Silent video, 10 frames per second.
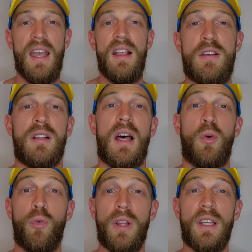There's a lot
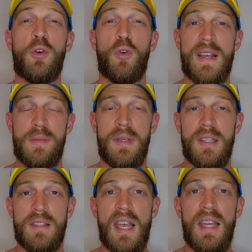of really cool
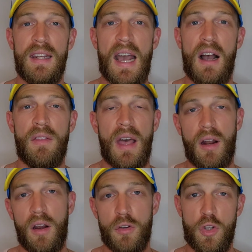recipes now that
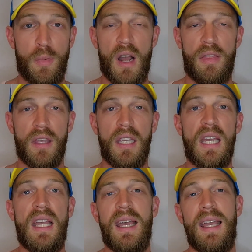are super healthy
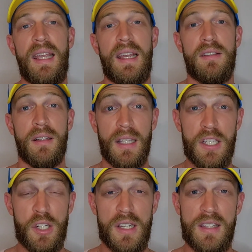and
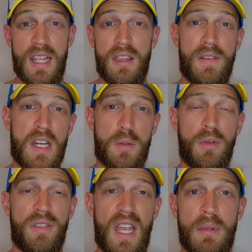delicious in the vegetable
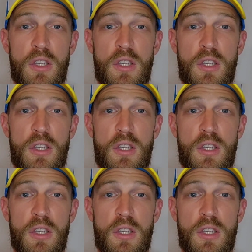family.